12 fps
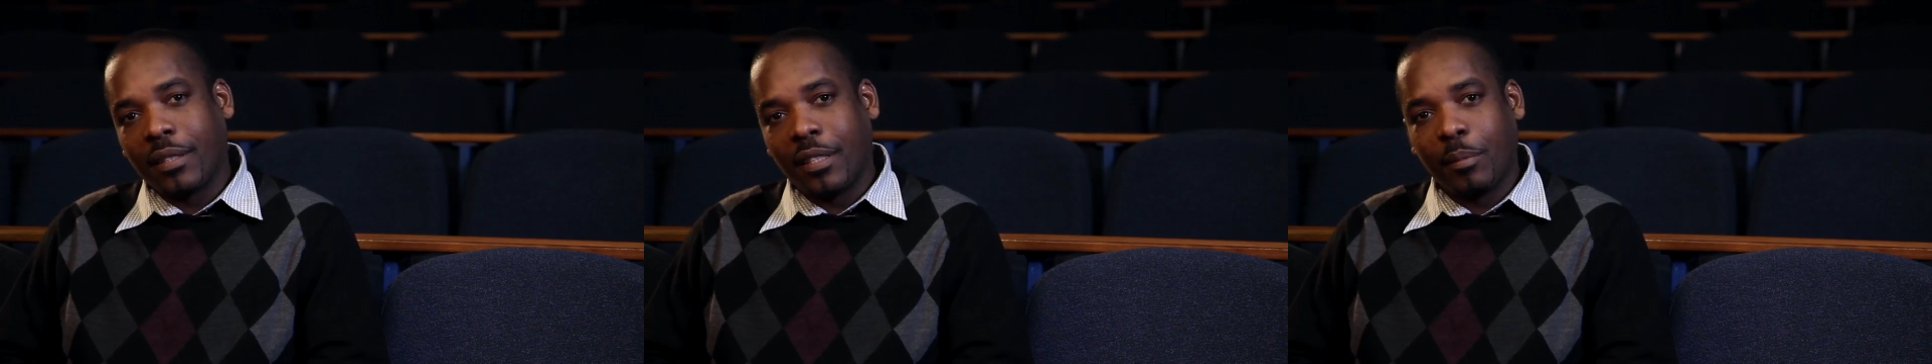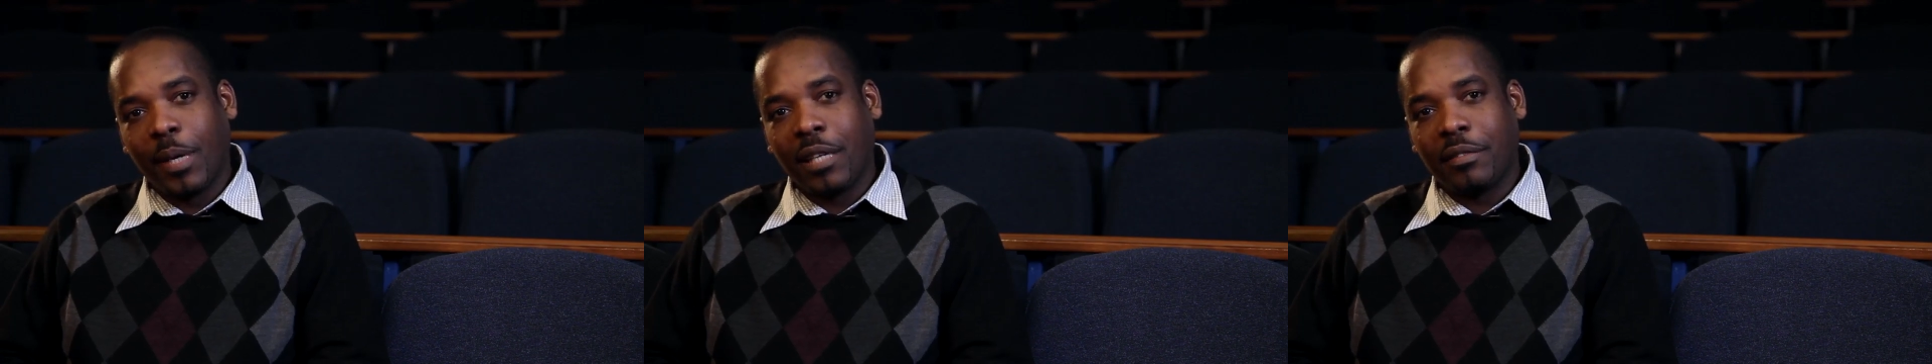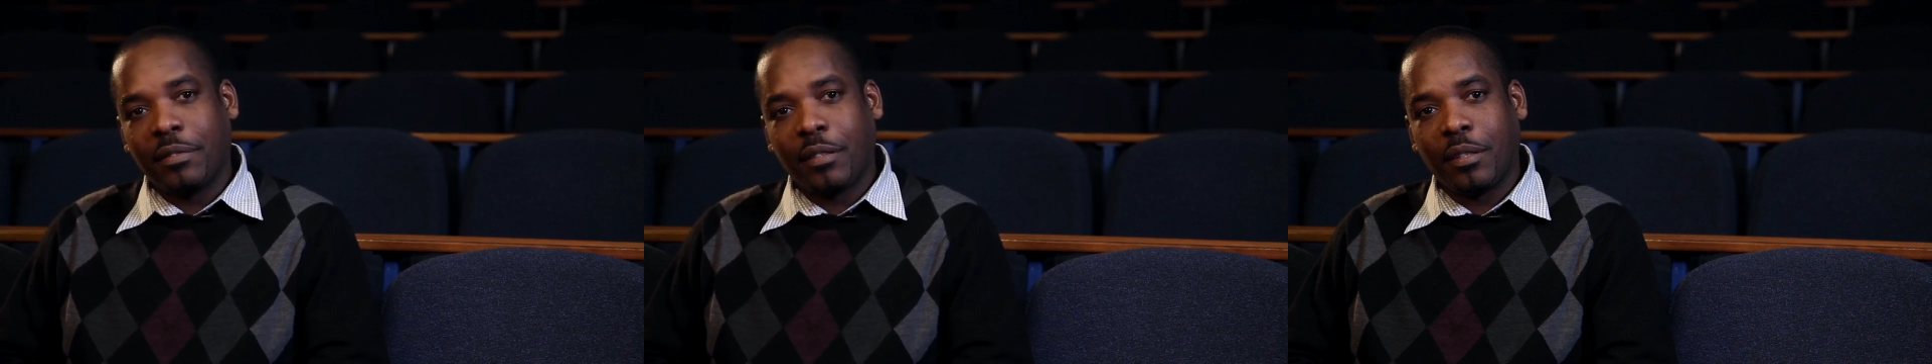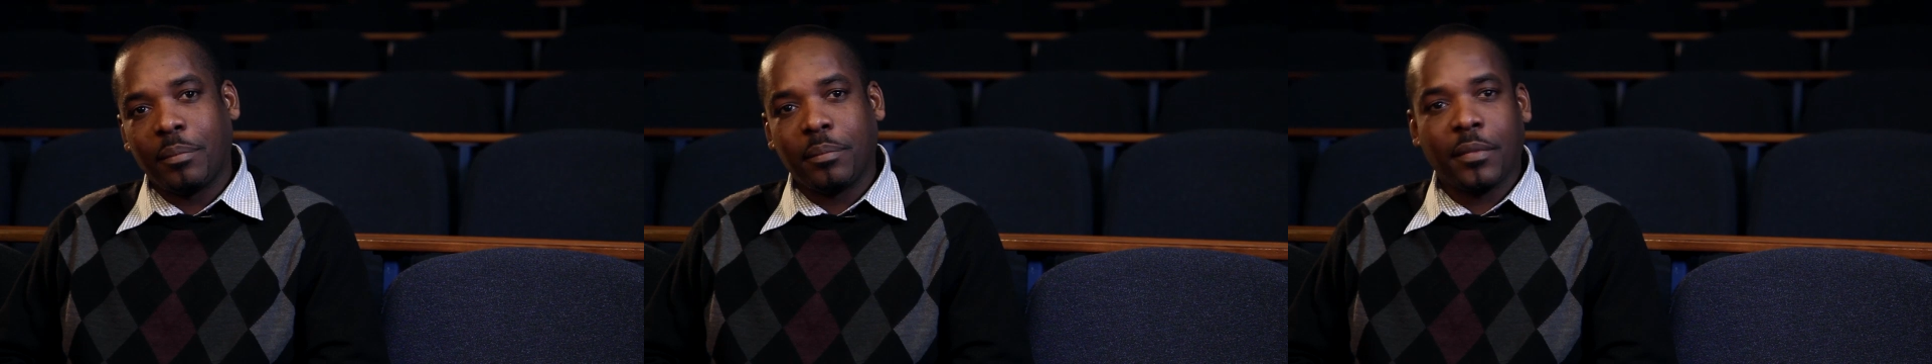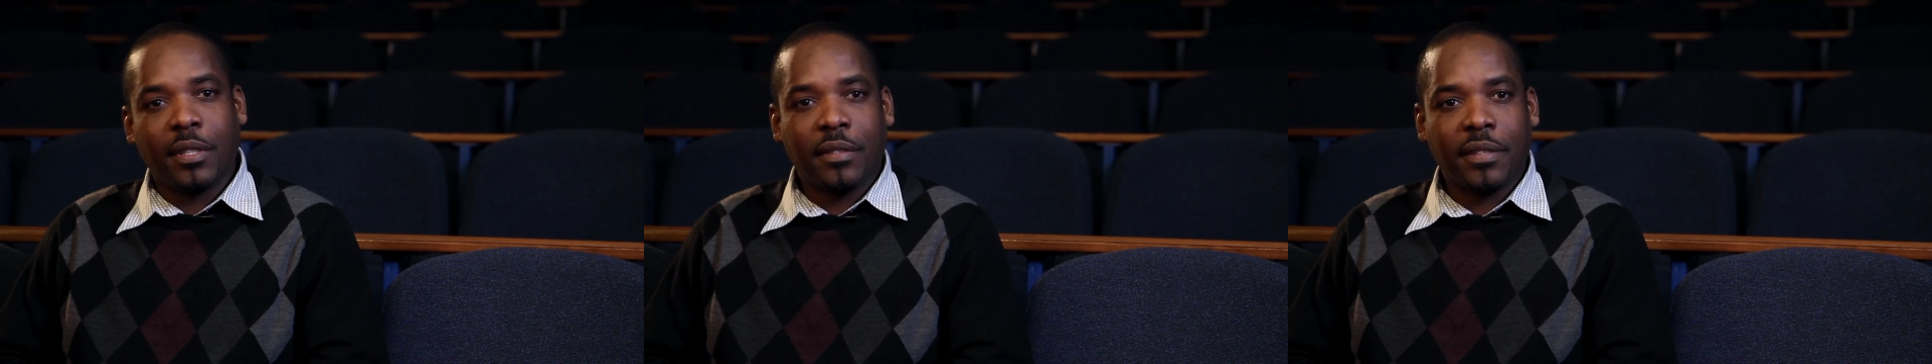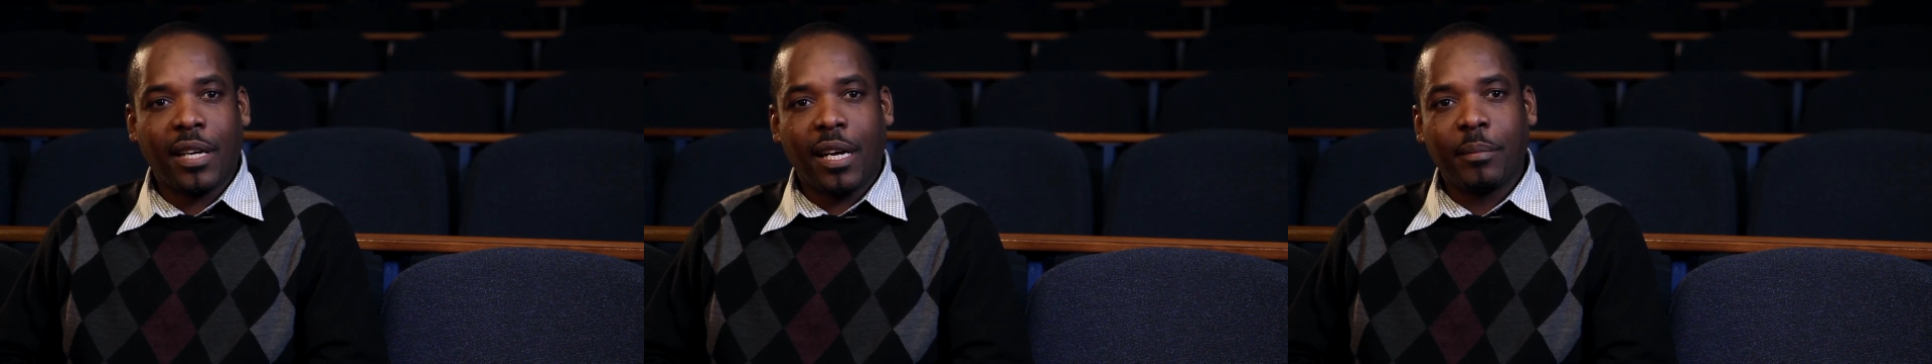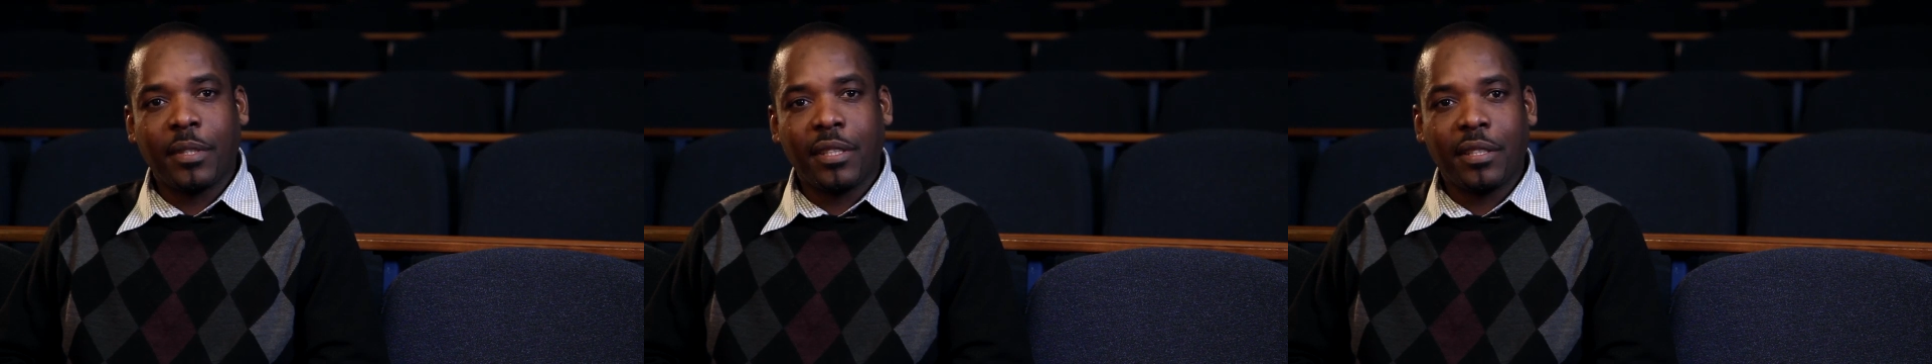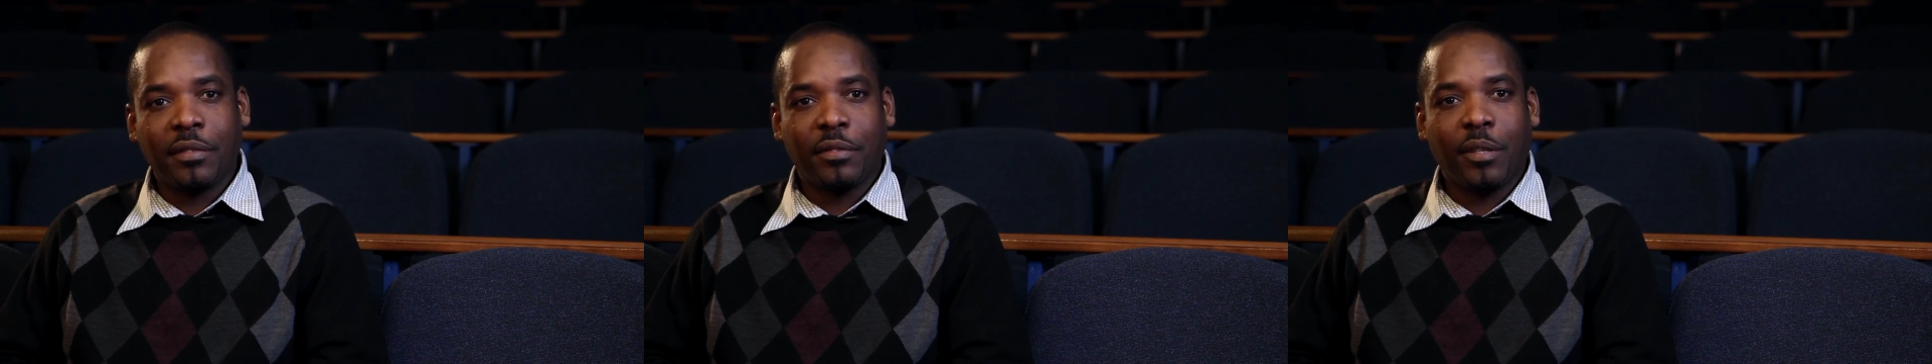labile form of carbon
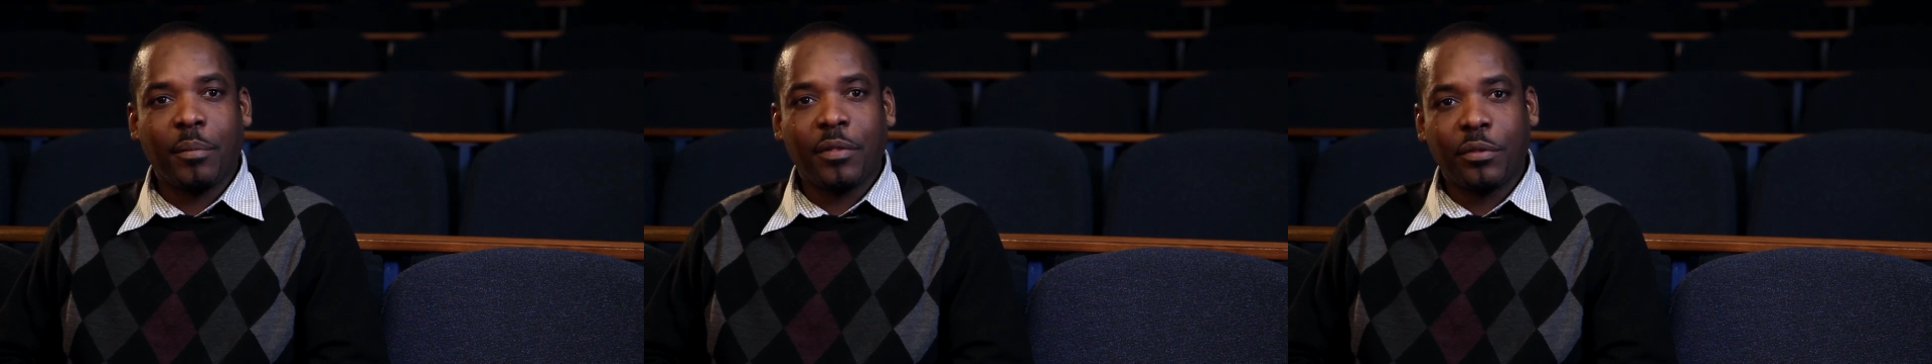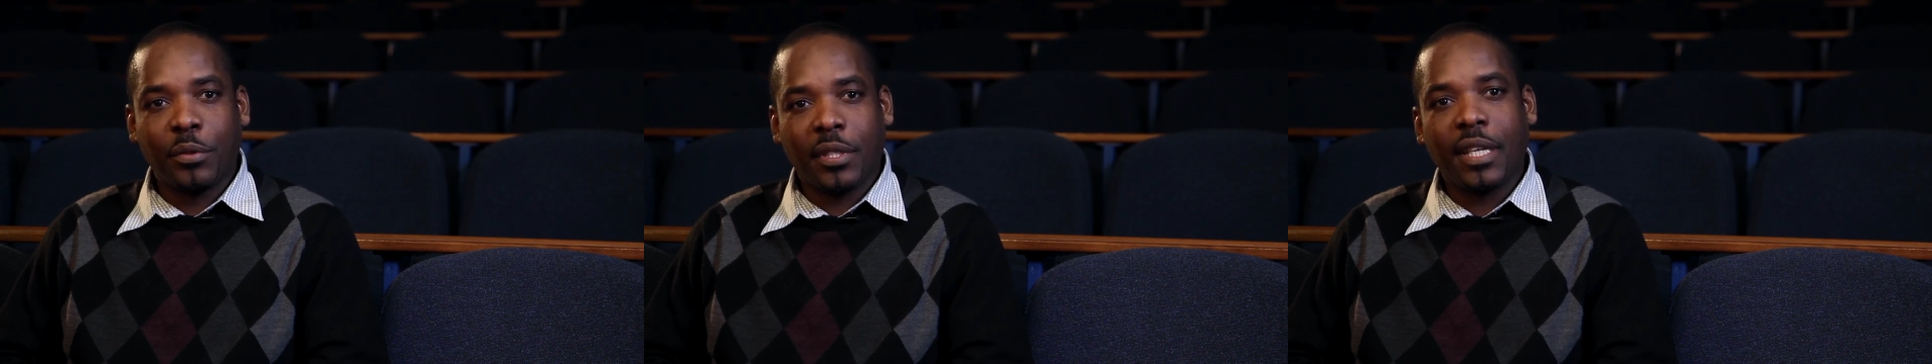in the form of root